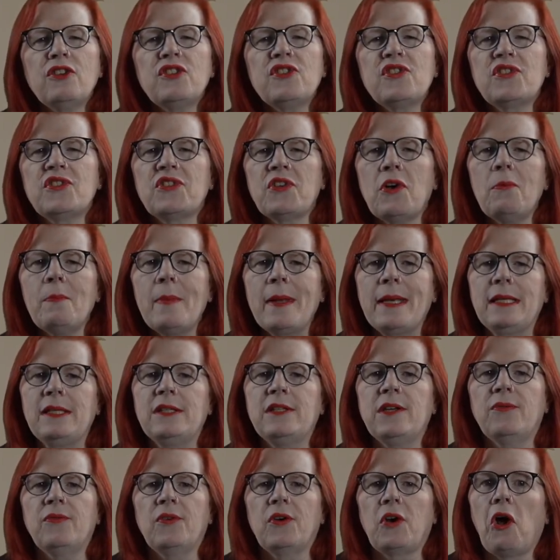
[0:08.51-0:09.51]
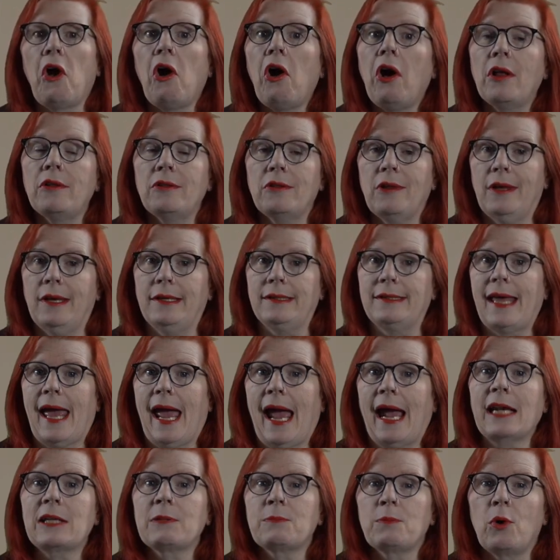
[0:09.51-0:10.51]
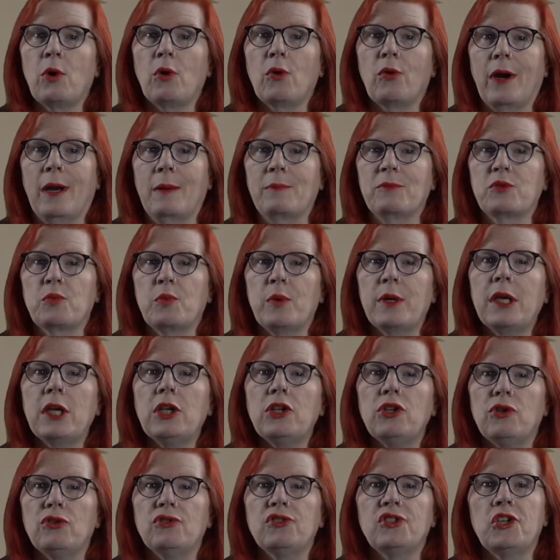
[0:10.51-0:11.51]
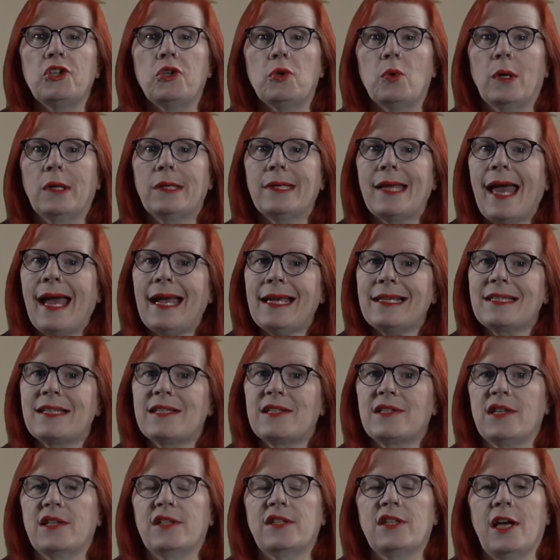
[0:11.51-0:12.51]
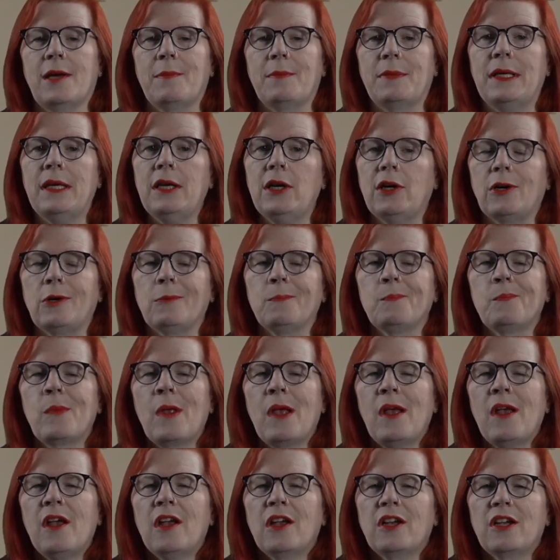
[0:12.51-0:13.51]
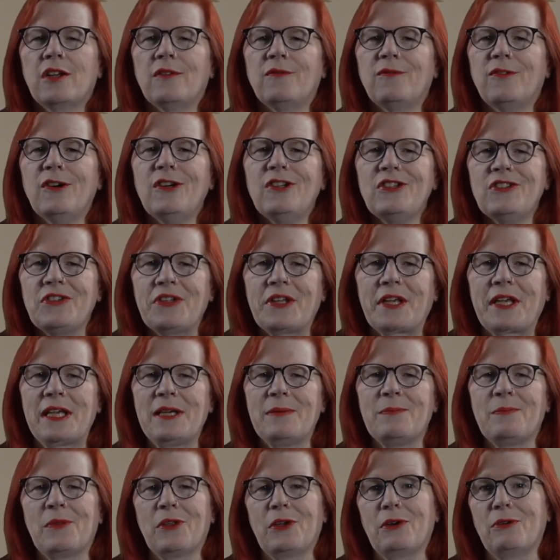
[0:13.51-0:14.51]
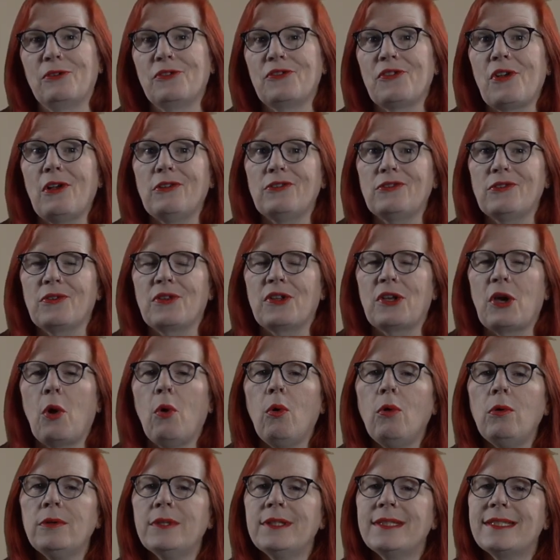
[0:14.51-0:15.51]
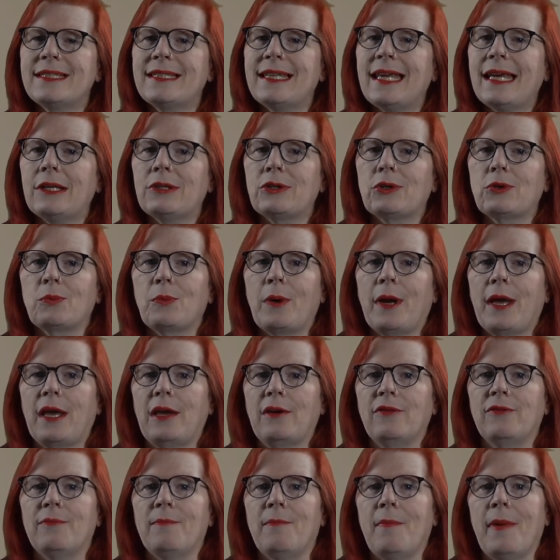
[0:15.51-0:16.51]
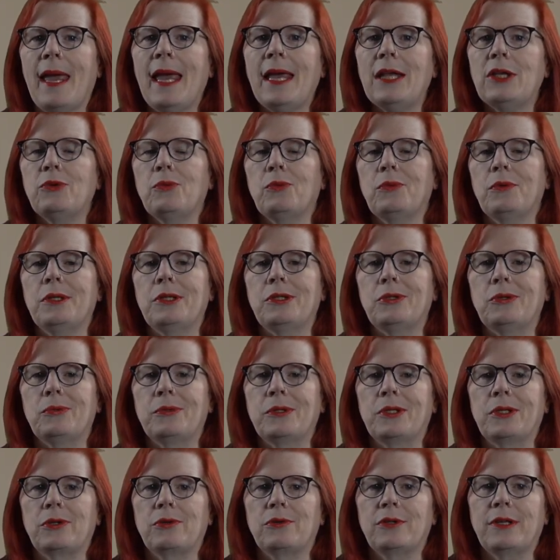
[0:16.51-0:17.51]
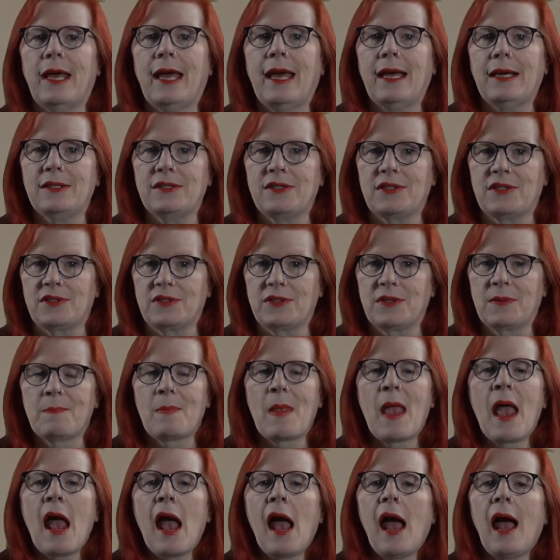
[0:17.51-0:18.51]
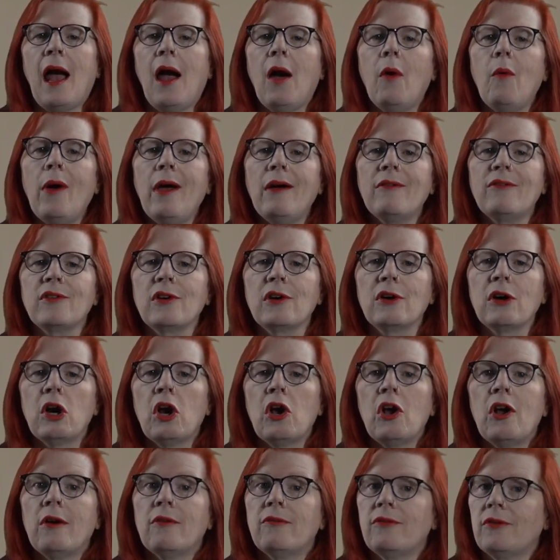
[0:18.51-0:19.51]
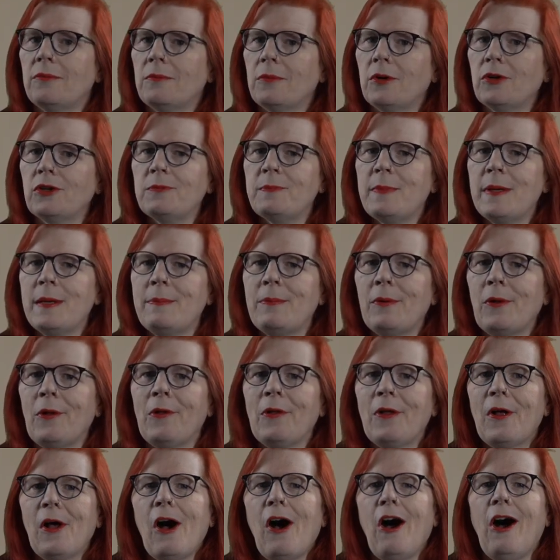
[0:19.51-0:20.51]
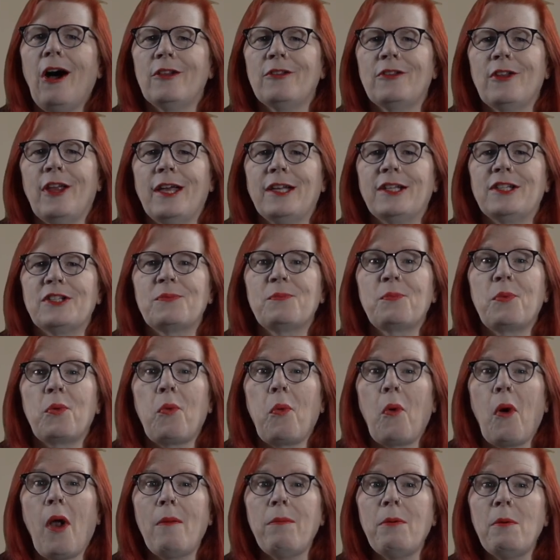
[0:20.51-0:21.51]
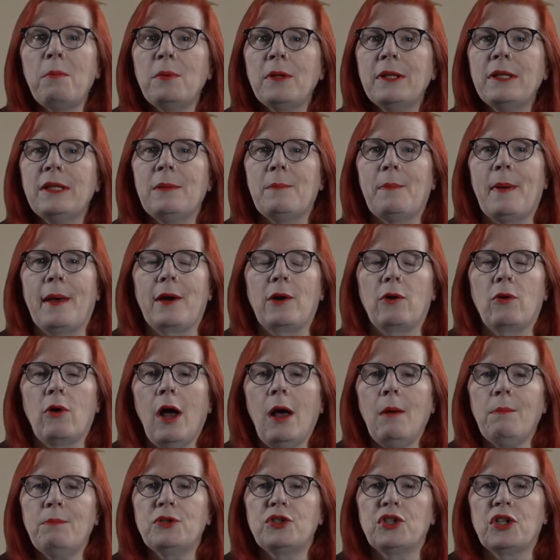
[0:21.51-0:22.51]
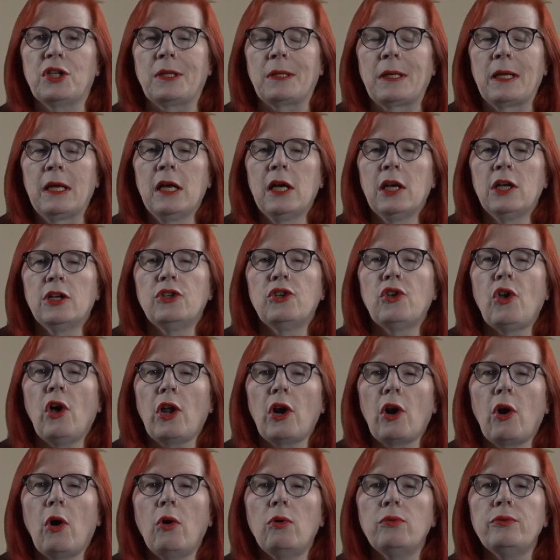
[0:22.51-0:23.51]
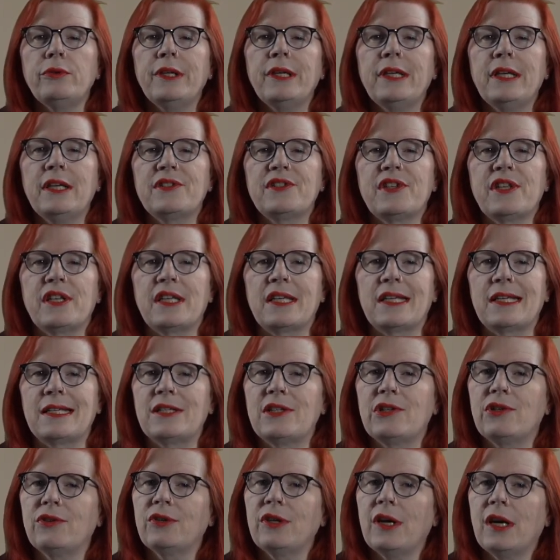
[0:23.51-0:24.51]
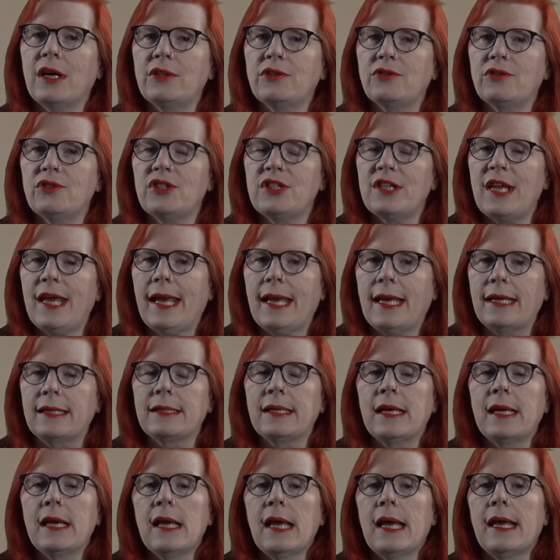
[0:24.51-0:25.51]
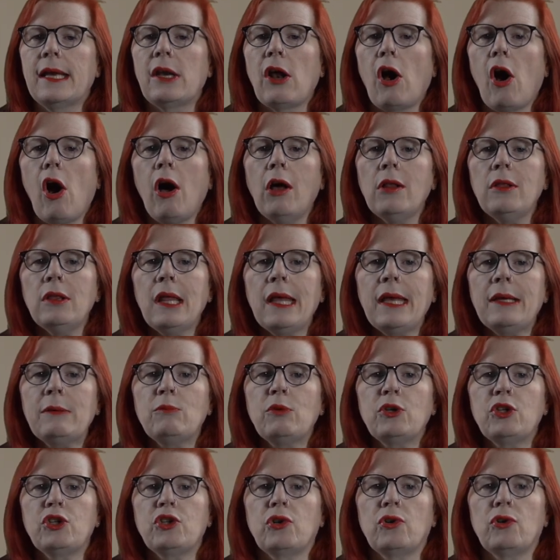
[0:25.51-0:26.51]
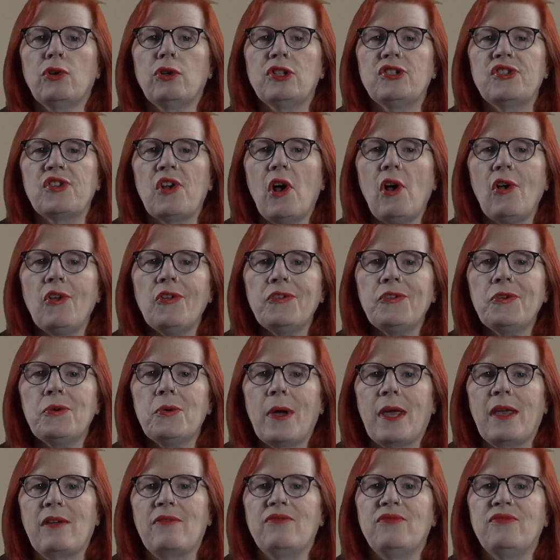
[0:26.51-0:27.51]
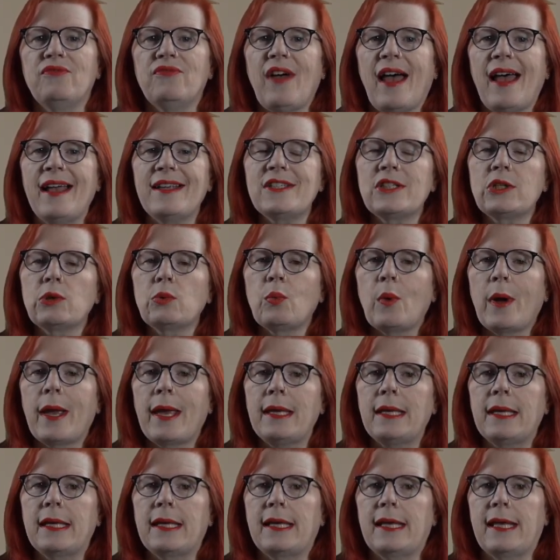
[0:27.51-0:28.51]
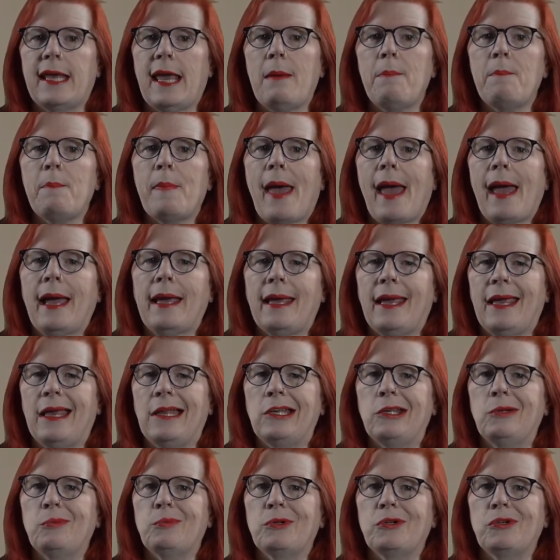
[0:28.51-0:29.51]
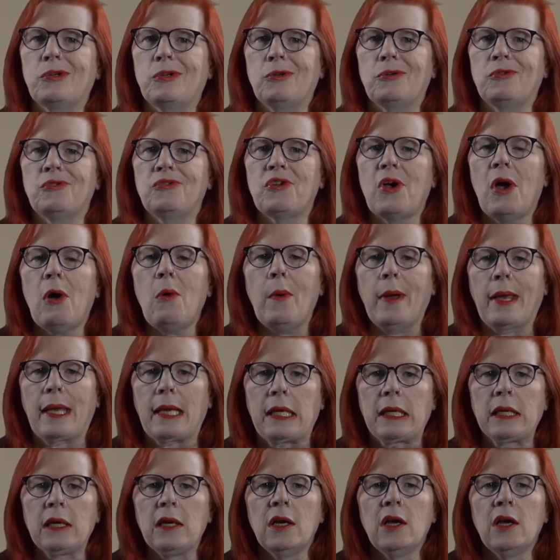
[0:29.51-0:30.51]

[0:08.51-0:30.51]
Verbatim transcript: so many different online tax programs we can use to do our taxes this time of year. Conversely, there is also the old standard way of manually doing your taxes. However, for most people, online is probably the better option. Not only is it easier to understand, an online return is also a faster way to get back any returns owing.